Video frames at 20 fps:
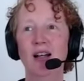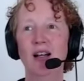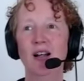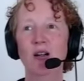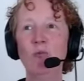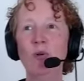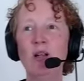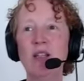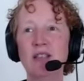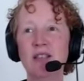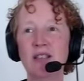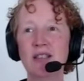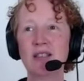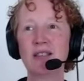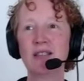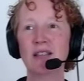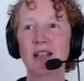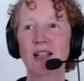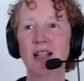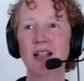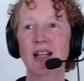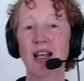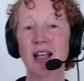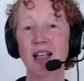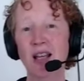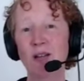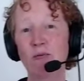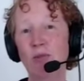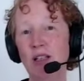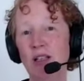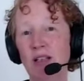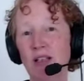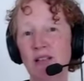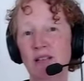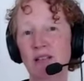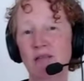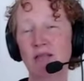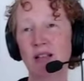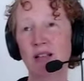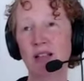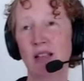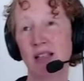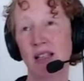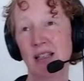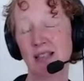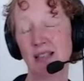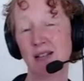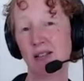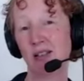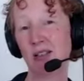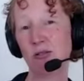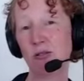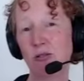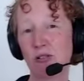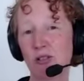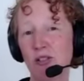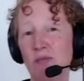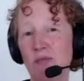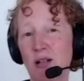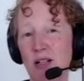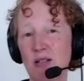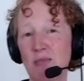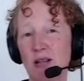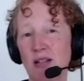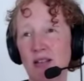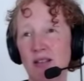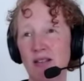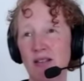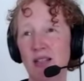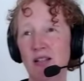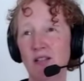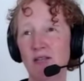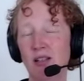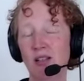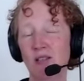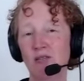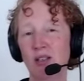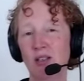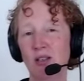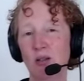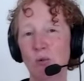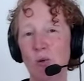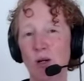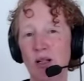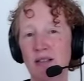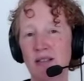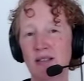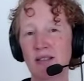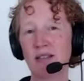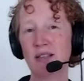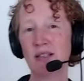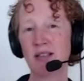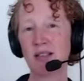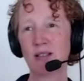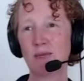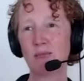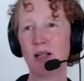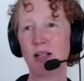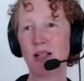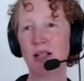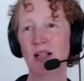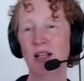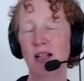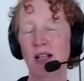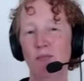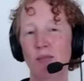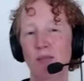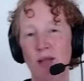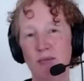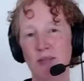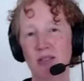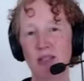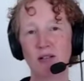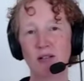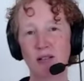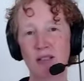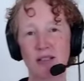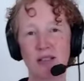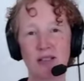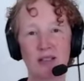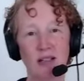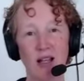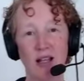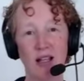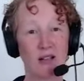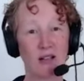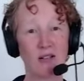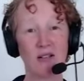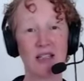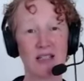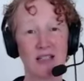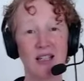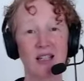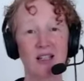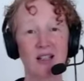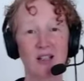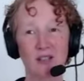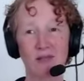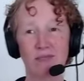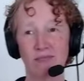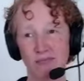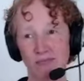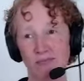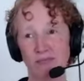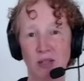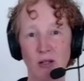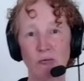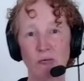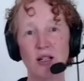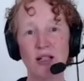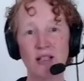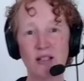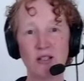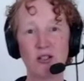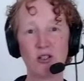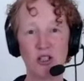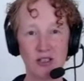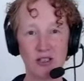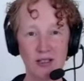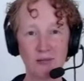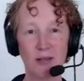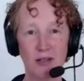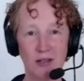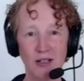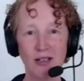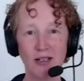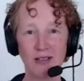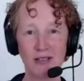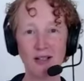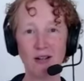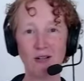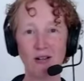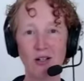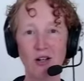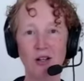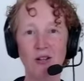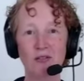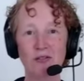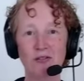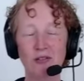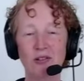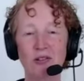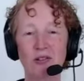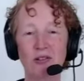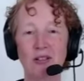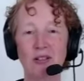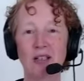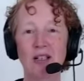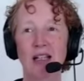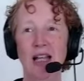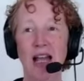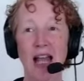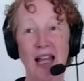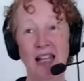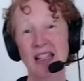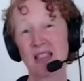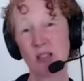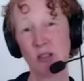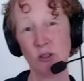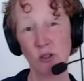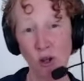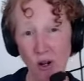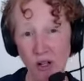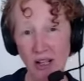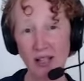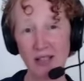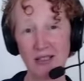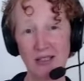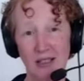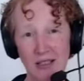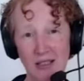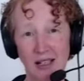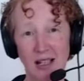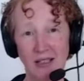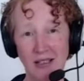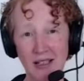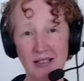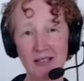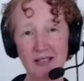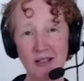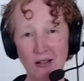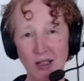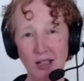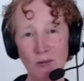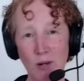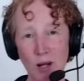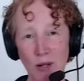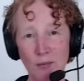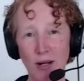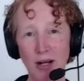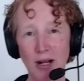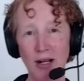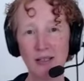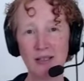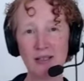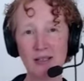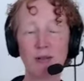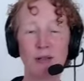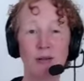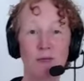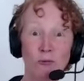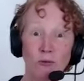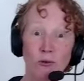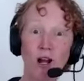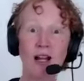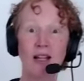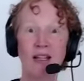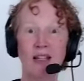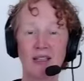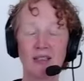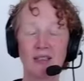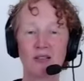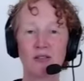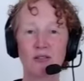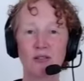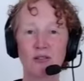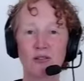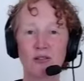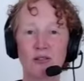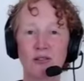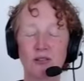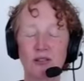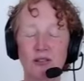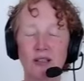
which is, again, we didn't necessarily talk too much about the secretive in the 1-6, but perhaps there is like this inner research experience going on for, and it's not articulated necessarily by Mars, but right next door